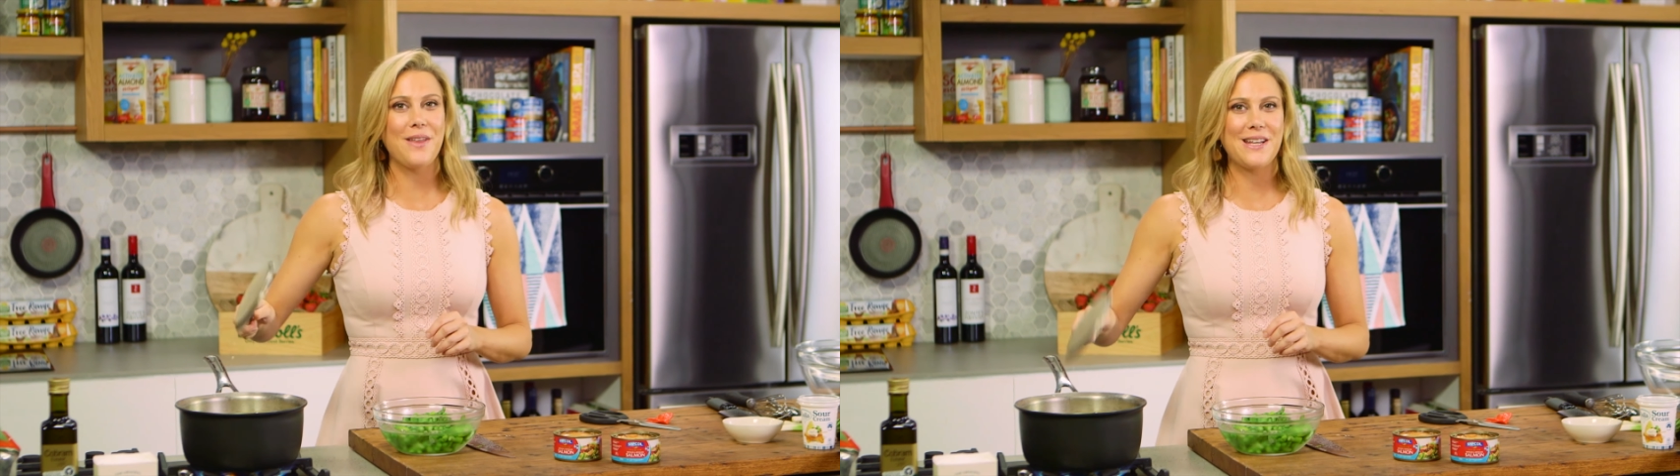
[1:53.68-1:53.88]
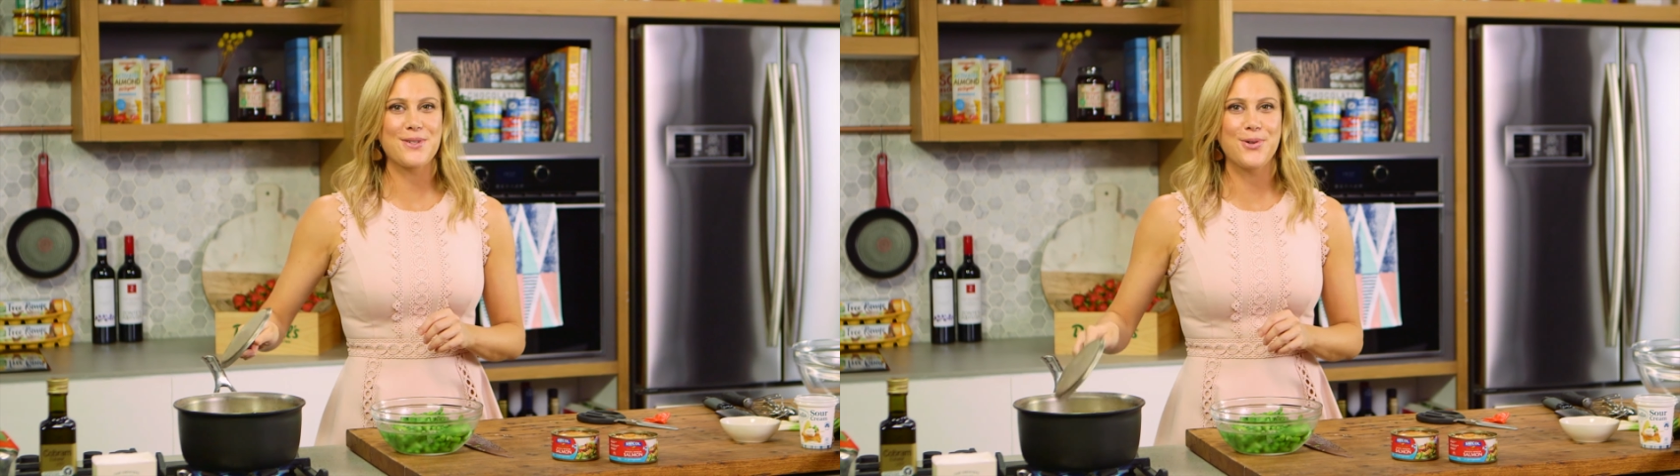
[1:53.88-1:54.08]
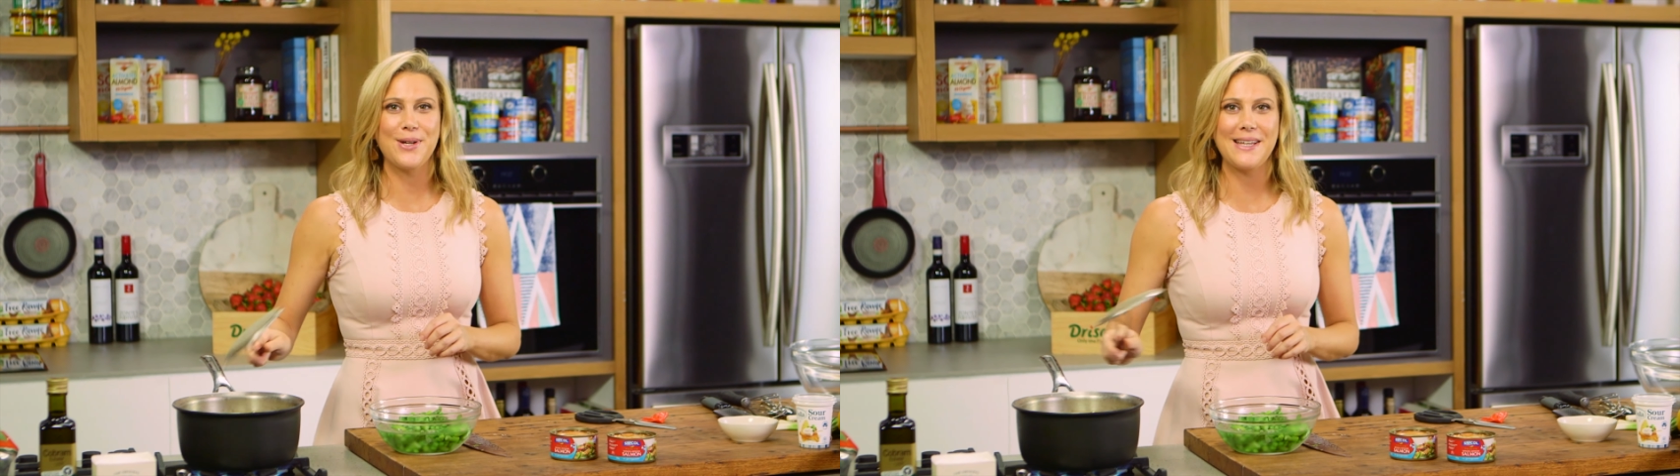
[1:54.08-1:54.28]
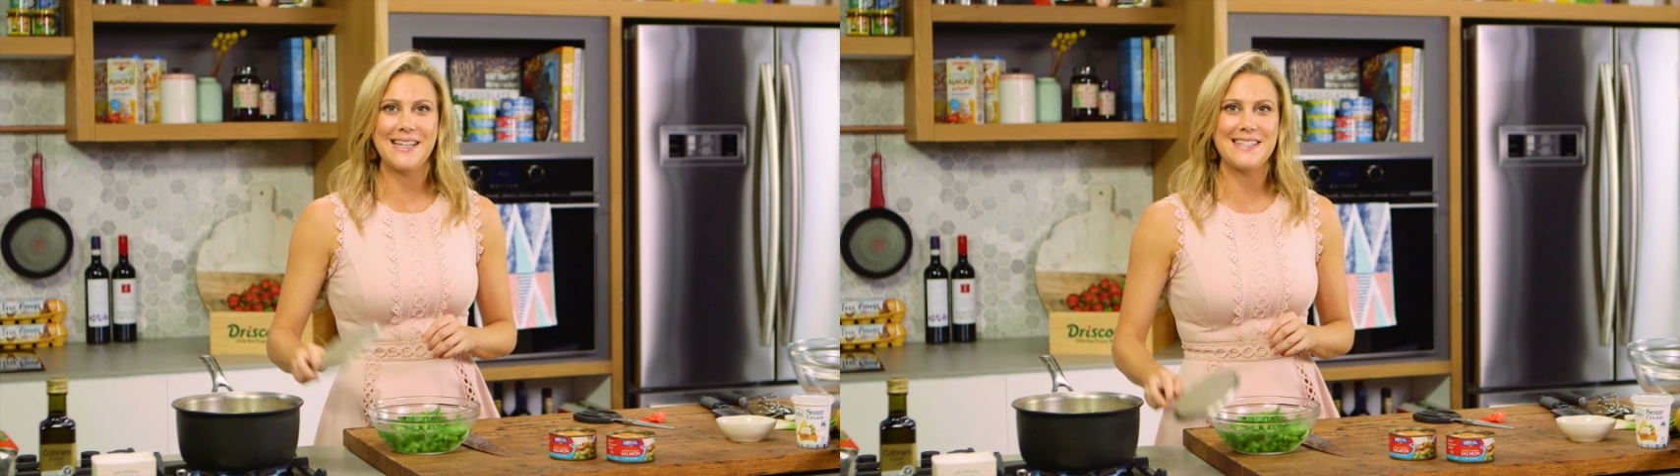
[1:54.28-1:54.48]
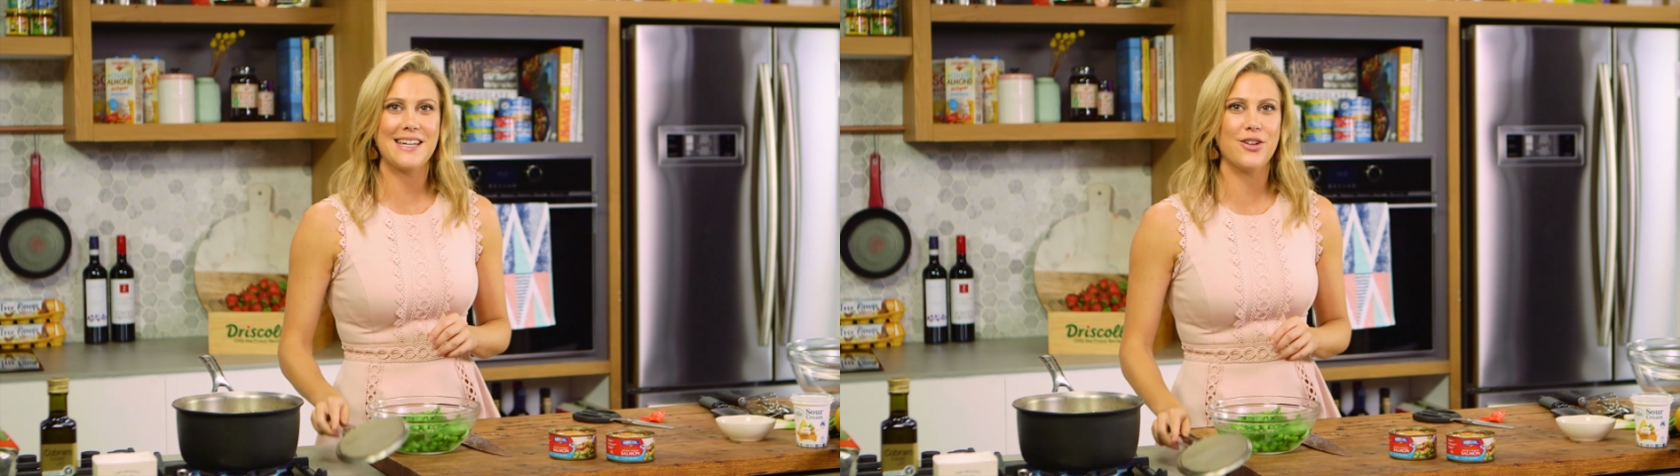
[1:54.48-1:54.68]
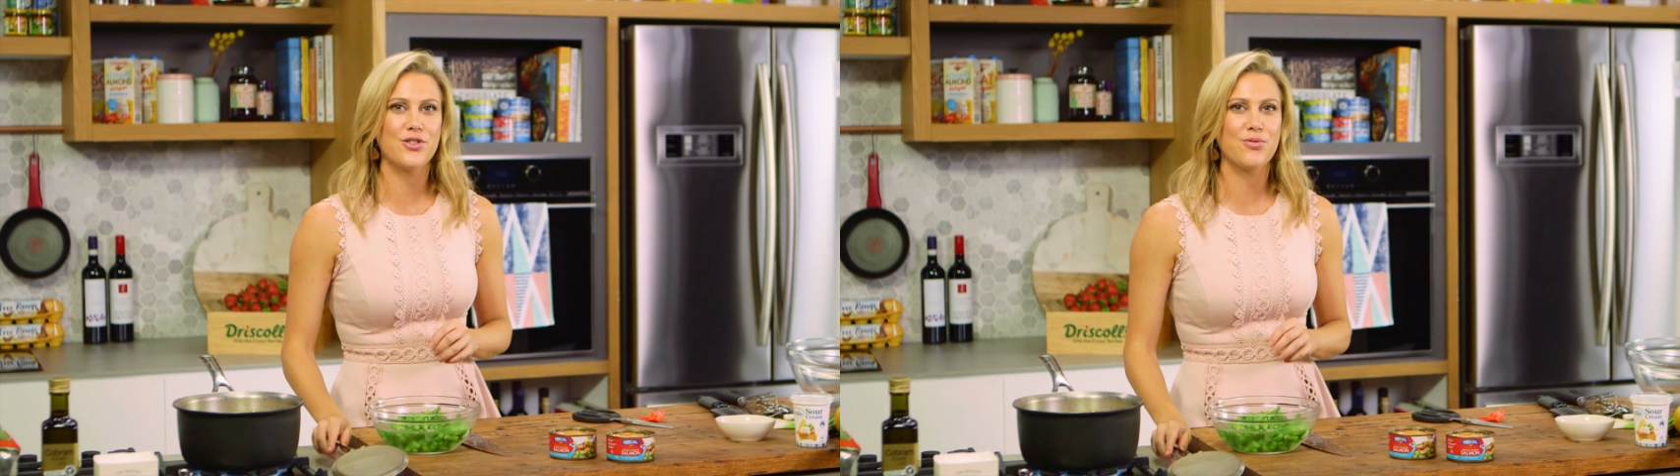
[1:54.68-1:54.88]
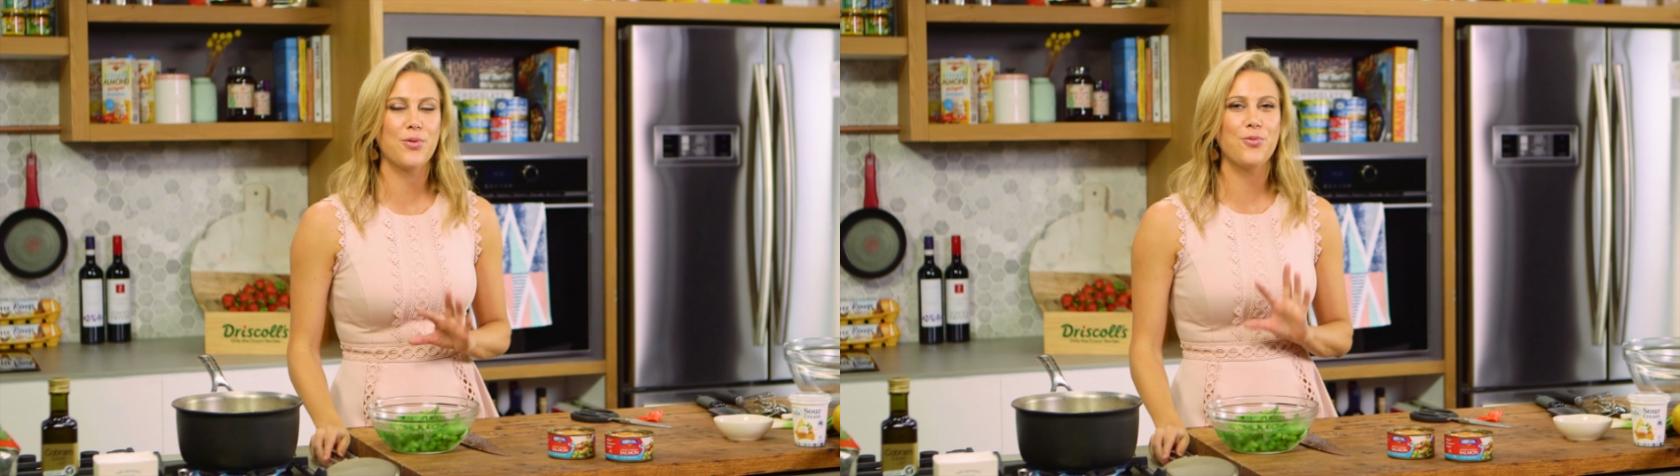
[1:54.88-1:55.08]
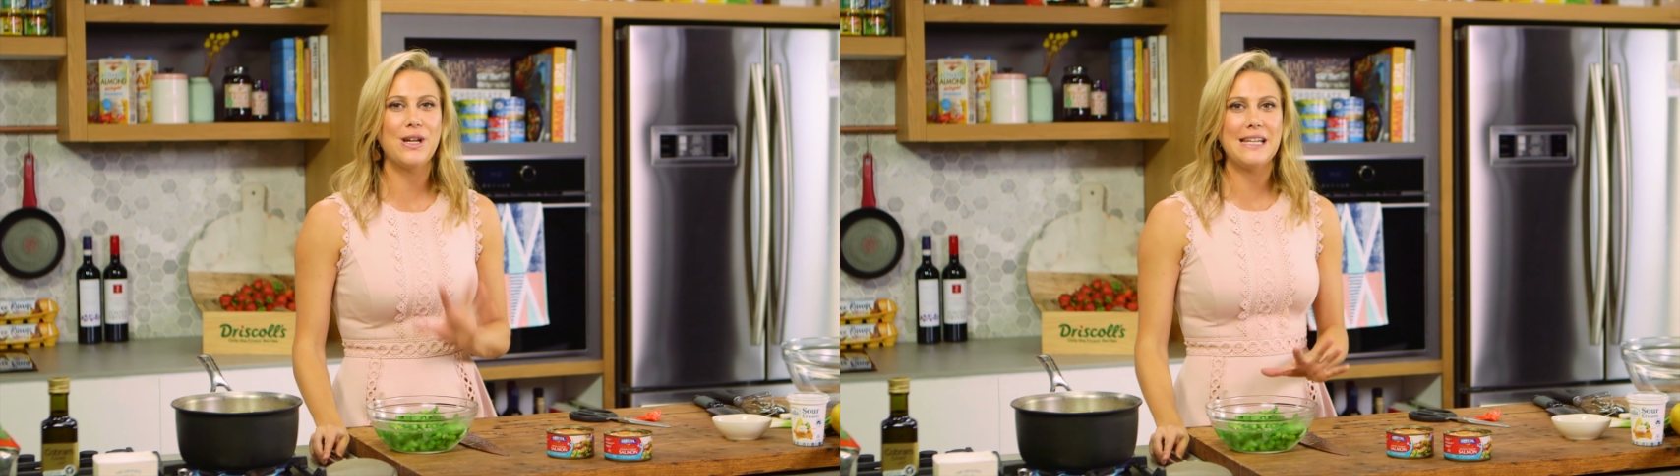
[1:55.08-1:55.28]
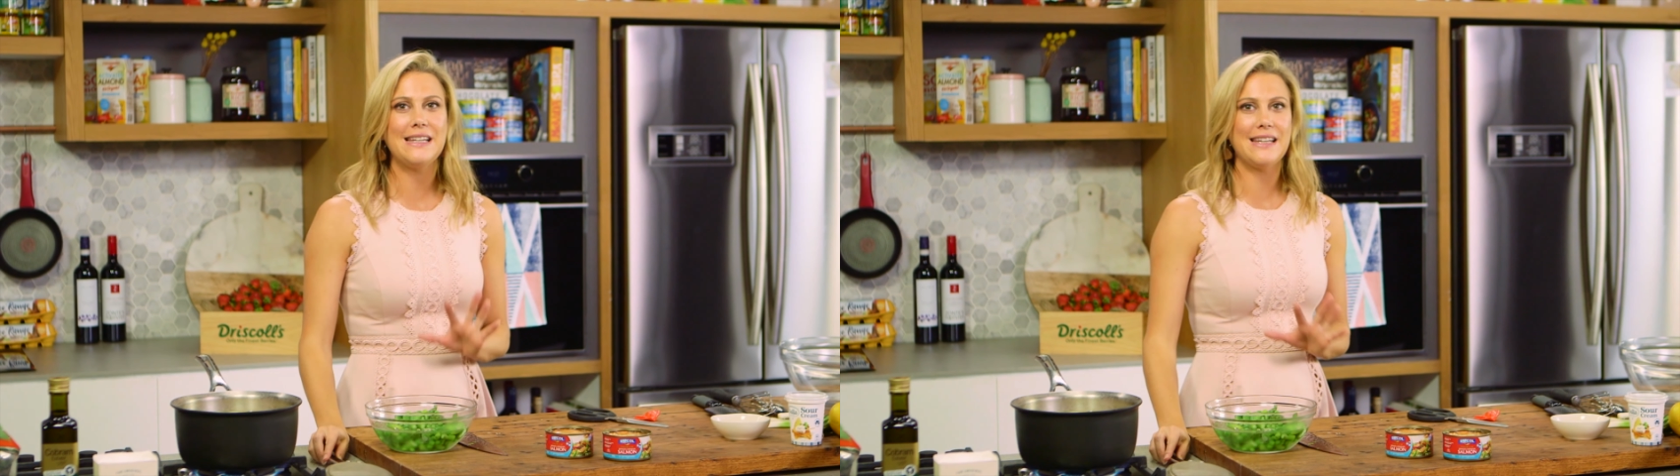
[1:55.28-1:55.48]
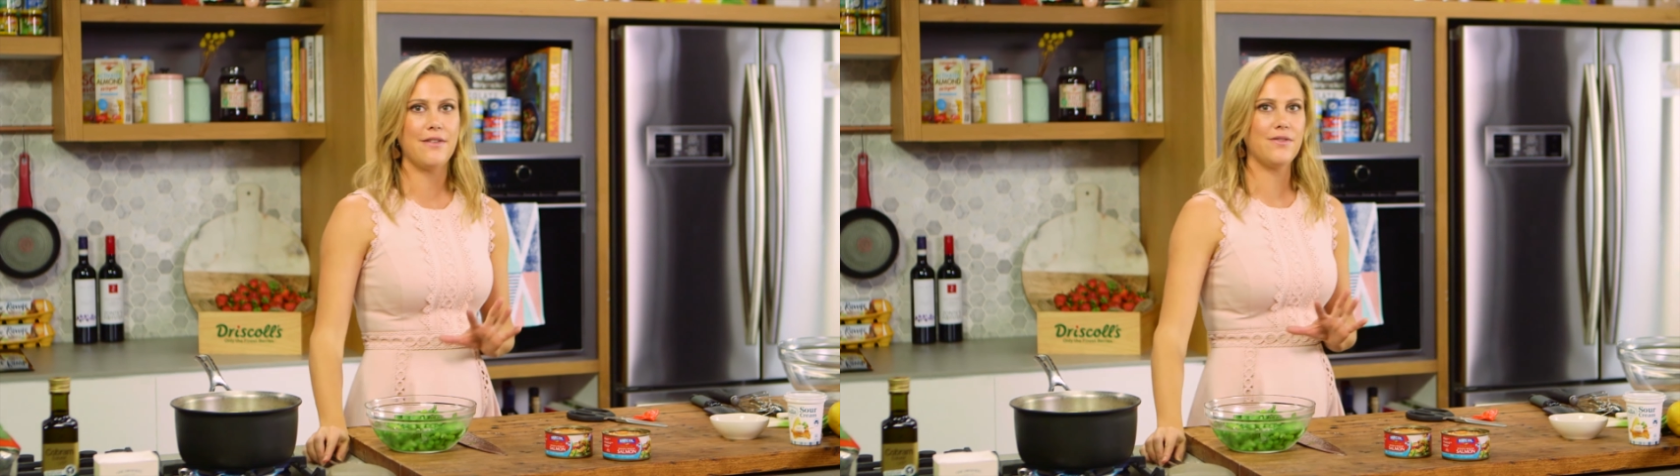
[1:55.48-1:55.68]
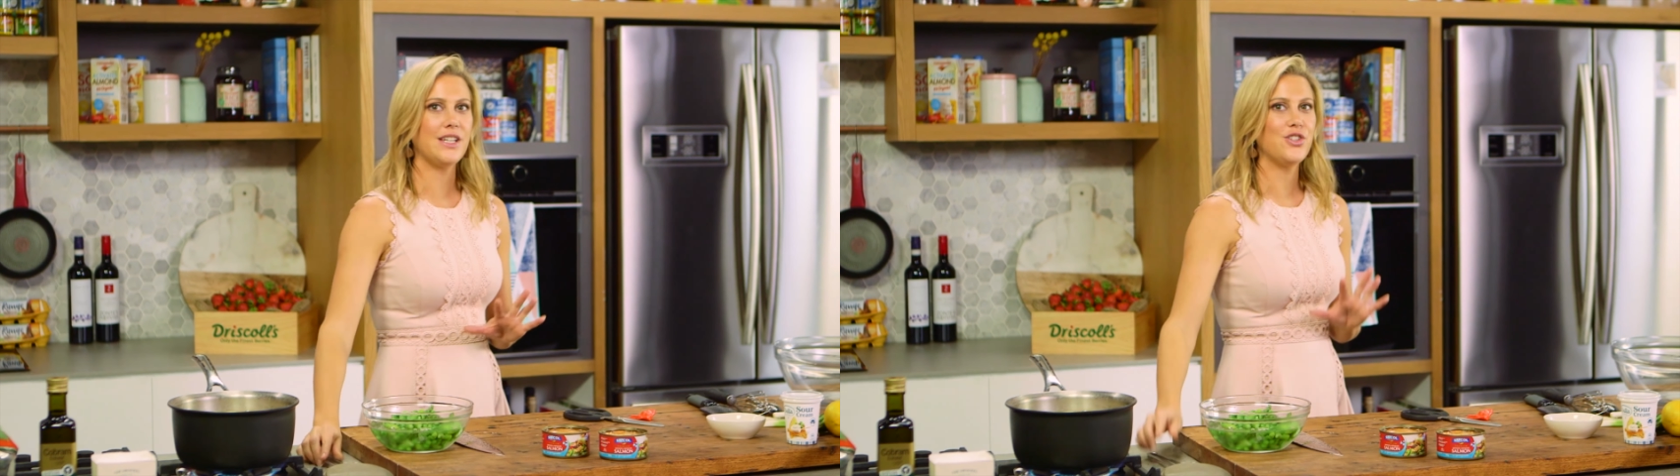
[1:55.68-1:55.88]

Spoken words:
that's cooking, let's get onto a really lovely